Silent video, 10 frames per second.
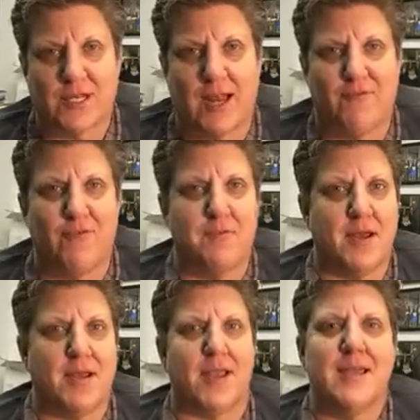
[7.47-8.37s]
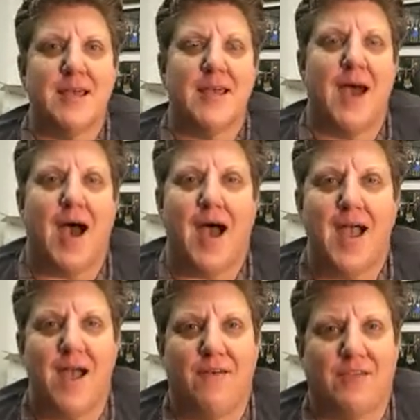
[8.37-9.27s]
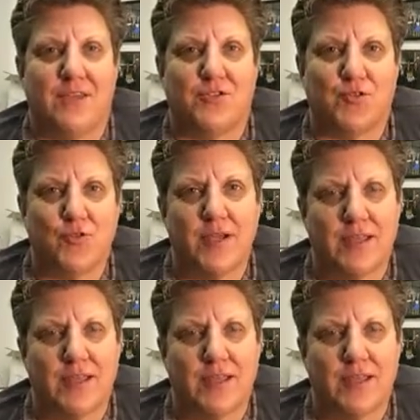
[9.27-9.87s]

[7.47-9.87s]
And every Monday, I have the joy